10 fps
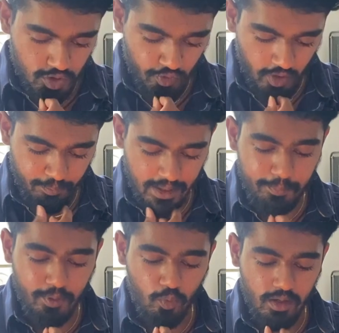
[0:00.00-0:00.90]
So for
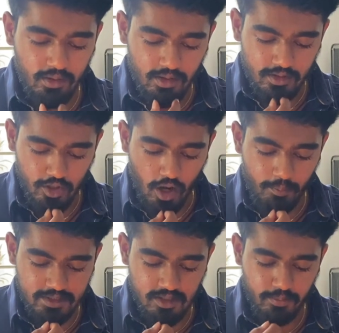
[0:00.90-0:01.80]
paper 1, the
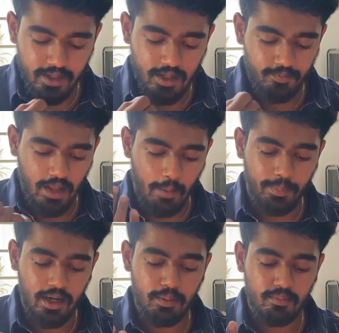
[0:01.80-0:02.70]
topics will be
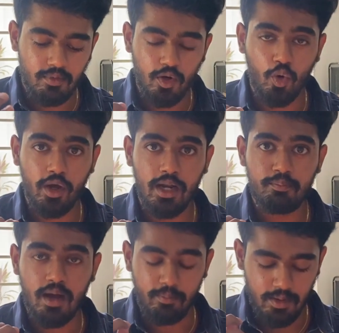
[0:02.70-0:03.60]
upper limb, lower
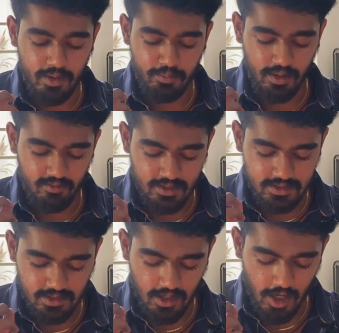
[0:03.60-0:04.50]
limb, abdomen and pelvis.